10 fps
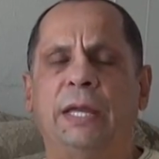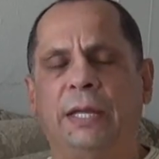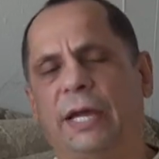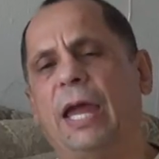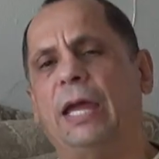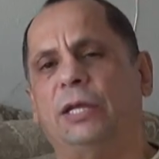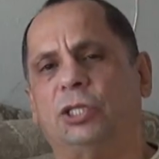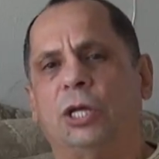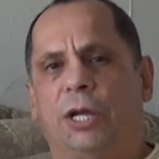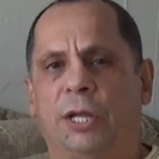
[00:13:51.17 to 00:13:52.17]

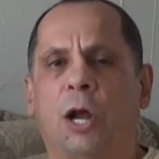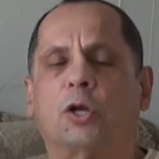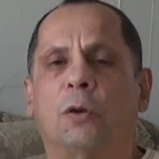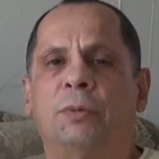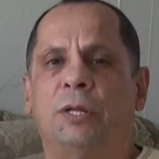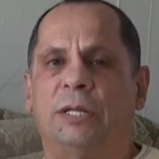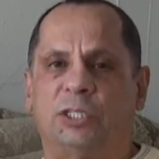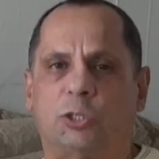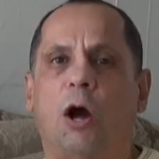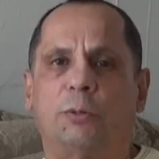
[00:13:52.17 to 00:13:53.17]
engage in our community and
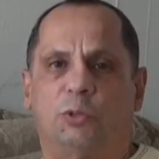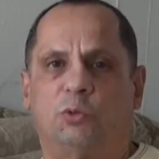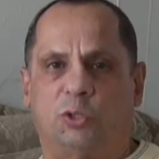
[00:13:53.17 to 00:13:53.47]
start